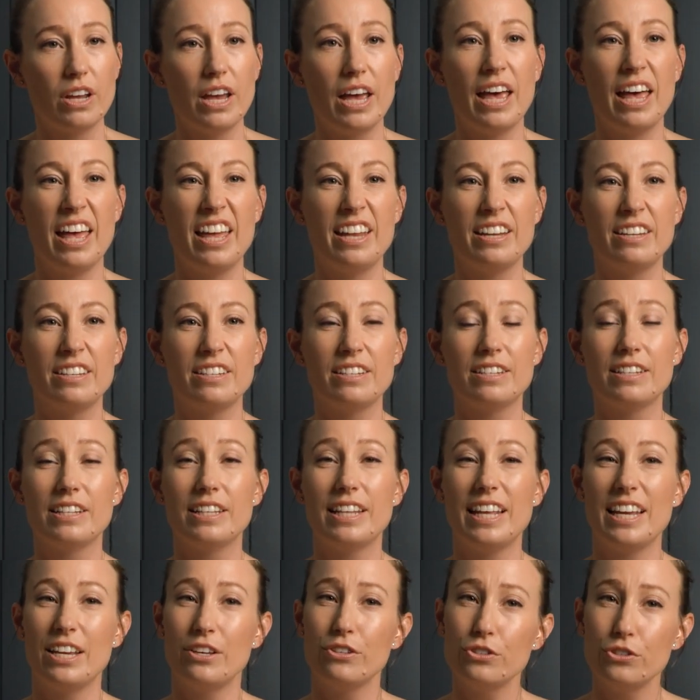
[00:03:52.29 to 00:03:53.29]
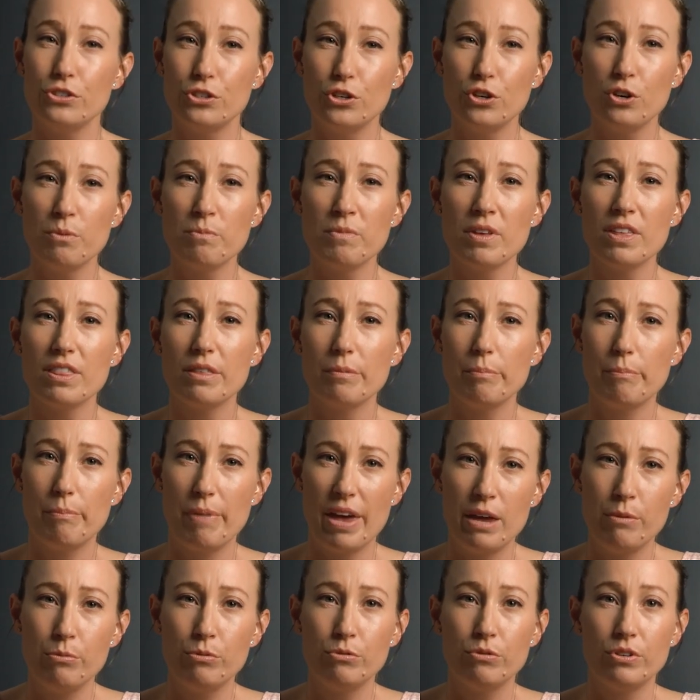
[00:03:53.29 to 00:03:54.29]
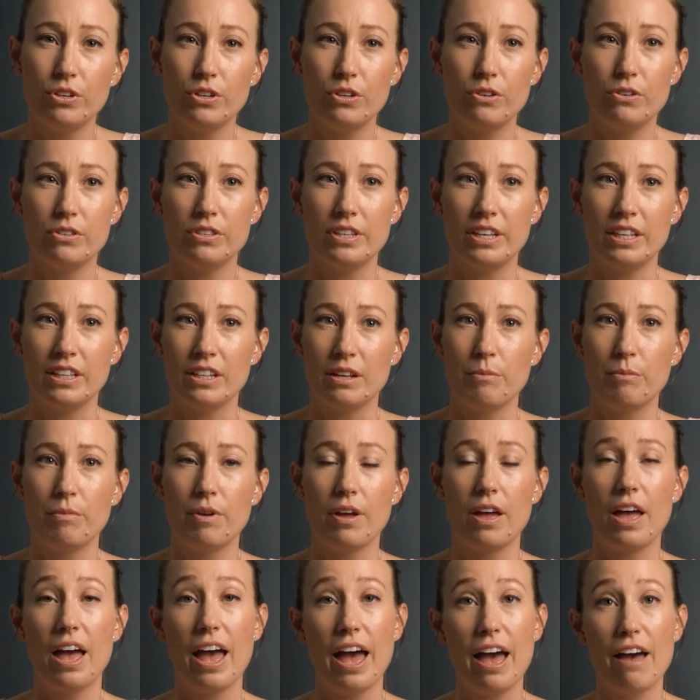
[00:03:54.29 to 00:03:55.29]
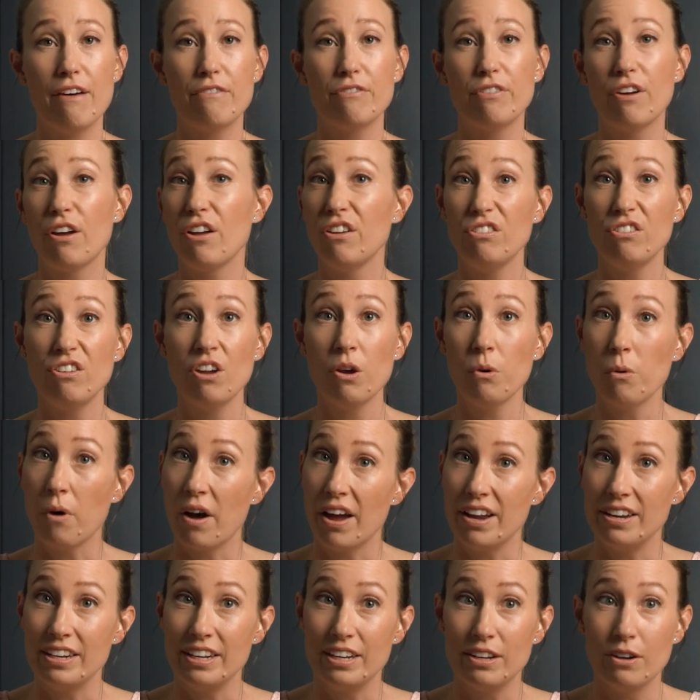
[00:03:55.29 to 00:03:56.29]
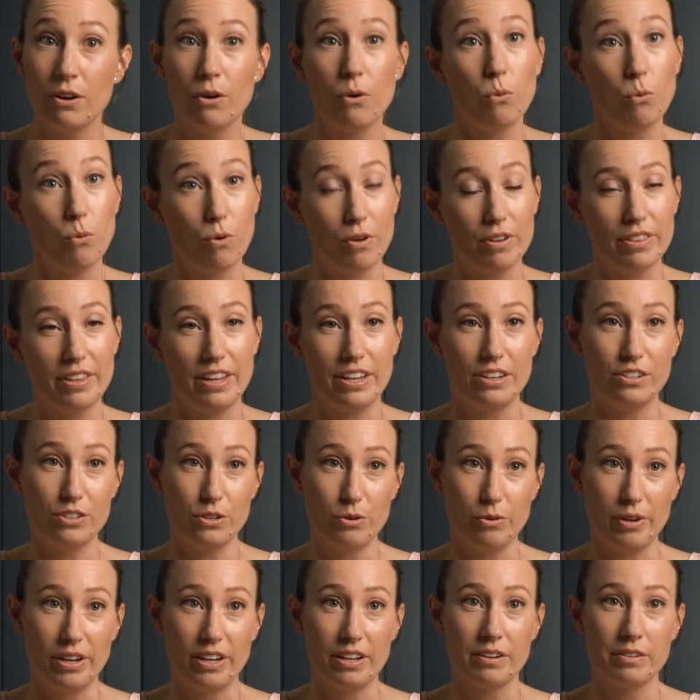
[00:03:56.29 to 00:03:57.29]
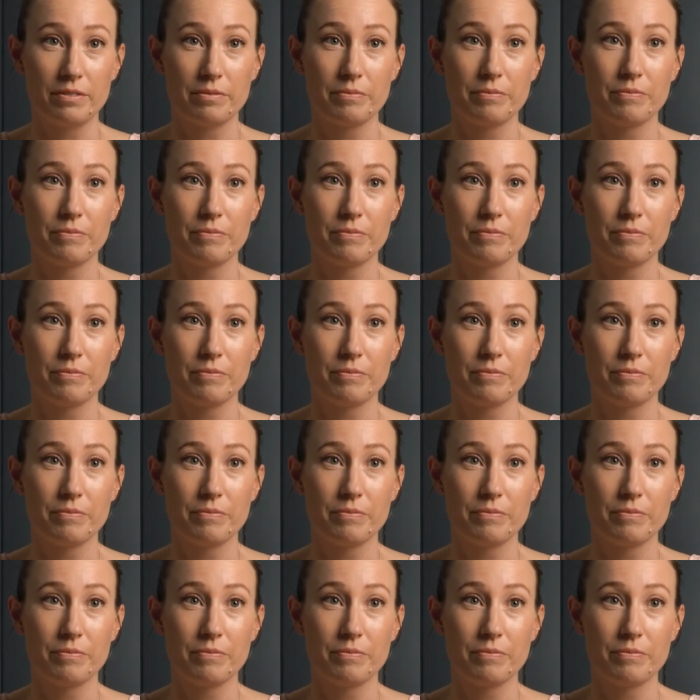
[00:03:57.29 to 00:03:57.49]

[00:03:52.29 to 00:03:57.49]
and they assume that the people using them have no idea what they're doing.